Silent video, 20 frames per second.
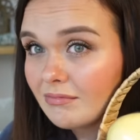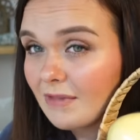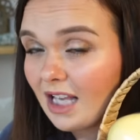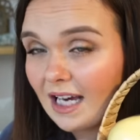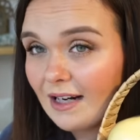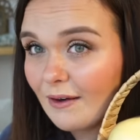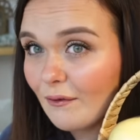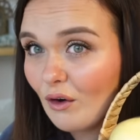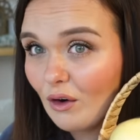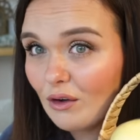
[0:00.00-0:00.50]

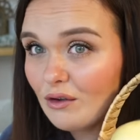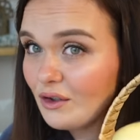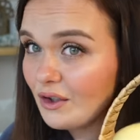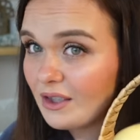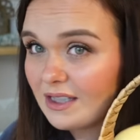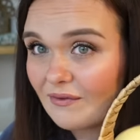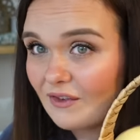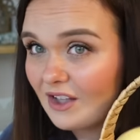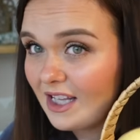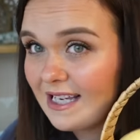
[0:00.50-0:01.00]
I'd have gone
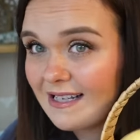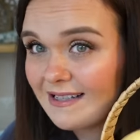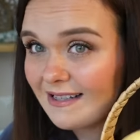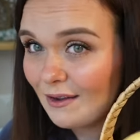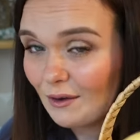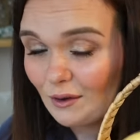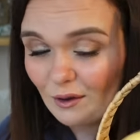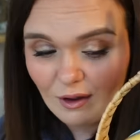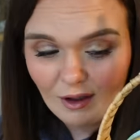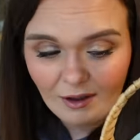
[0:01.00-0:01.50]
just for this
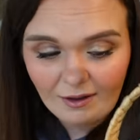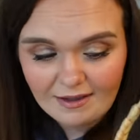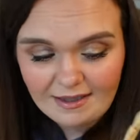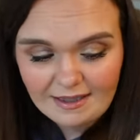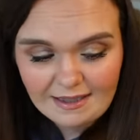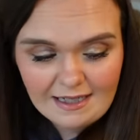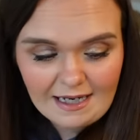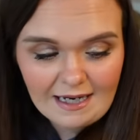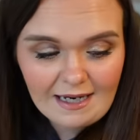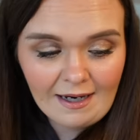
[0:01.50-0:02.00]
in all
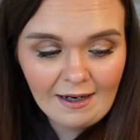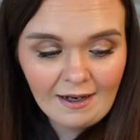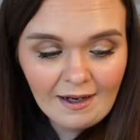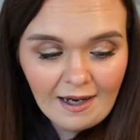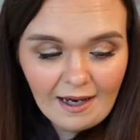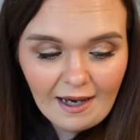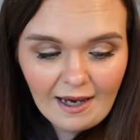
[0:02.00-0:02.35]
honesty.